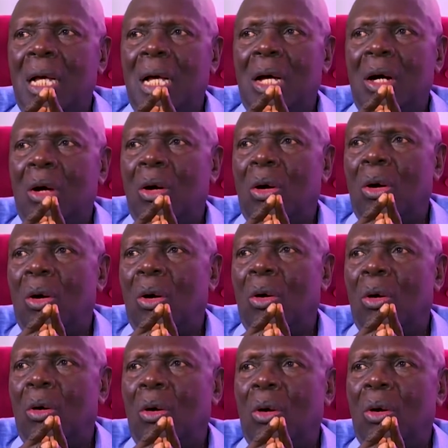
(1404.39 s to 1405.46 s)
uh,
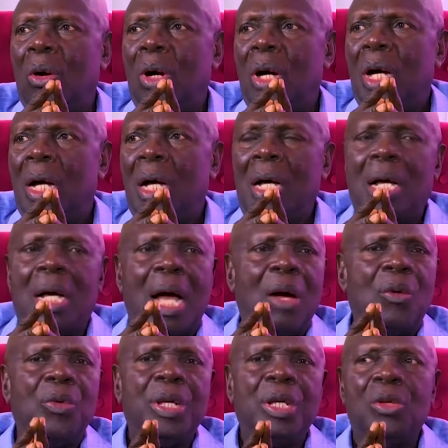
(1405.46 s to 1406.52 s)
or uh, are
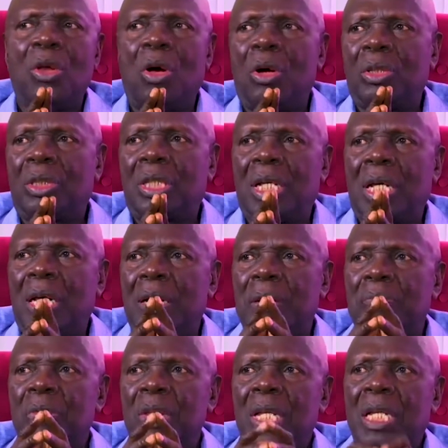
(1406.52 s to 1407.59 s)
we not uh,
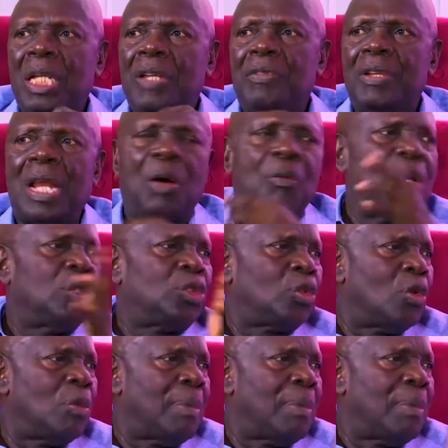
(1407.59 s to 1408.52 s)
giving away so